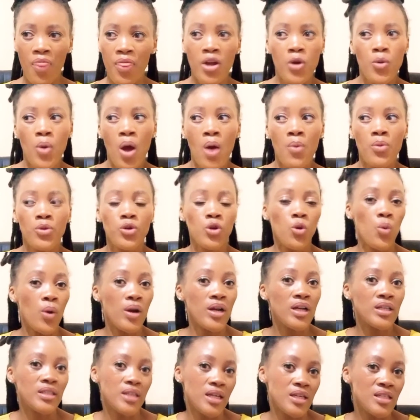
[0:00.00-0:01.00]
and then why would you
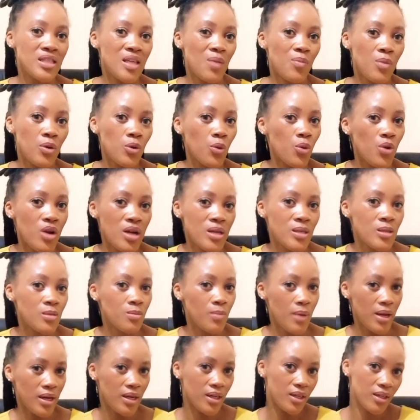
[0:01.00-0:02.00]
want to date someone who
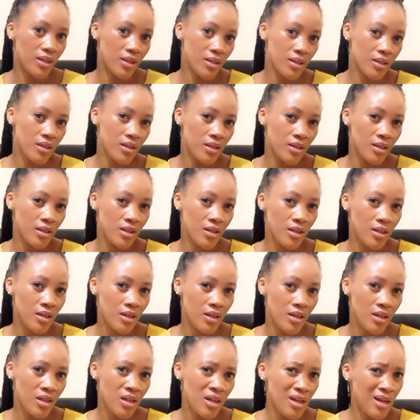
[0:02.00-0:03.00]
has money?
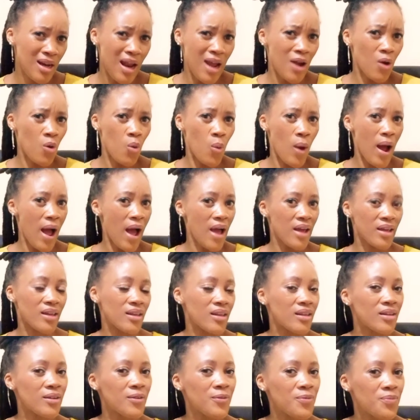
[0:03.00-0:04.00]
Like,
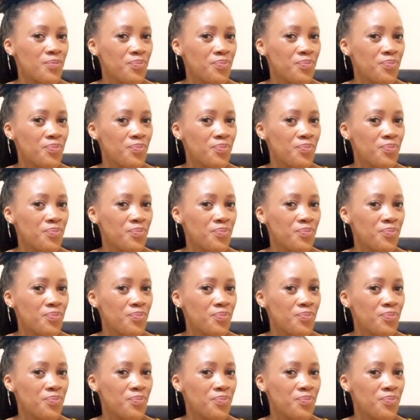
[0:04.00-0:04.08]
why?